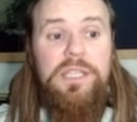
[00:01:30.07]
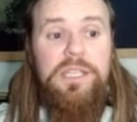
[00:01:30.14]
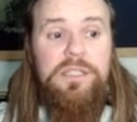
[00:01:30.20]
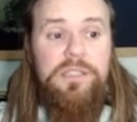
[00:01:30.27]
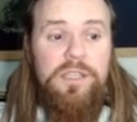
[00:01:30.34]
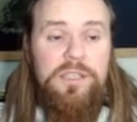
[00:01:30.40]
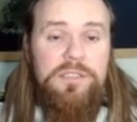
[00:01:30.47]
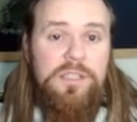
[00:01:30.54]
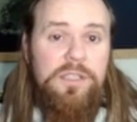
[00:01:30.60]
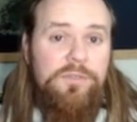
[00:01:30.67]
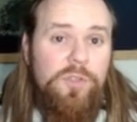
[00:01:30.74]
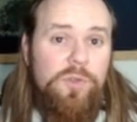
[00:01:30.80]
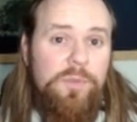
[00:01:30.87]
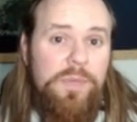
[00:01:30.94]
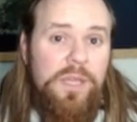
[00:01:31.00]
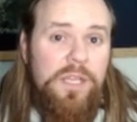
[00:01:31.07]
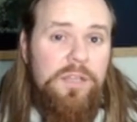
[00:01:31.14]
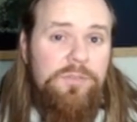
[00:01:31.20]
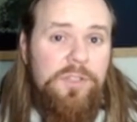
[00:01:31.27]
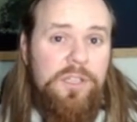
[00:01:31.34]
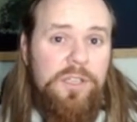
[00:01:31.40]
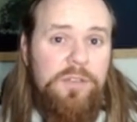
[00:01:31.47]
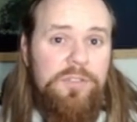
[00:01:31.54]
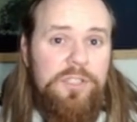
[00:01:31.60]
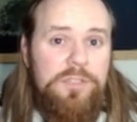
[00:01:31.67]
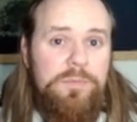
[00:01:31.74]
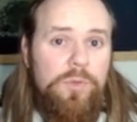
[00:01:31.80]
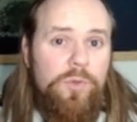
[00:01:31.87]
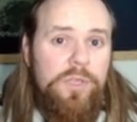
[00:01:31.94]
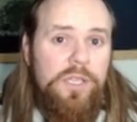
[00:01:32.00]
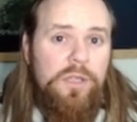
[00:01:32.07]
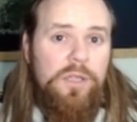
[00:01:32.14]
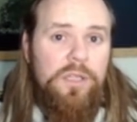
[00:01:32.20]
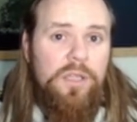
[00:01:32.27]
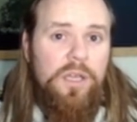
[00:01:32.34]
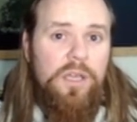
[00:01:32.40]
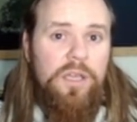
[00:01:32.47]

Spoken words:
It does give you the benefit of exploiting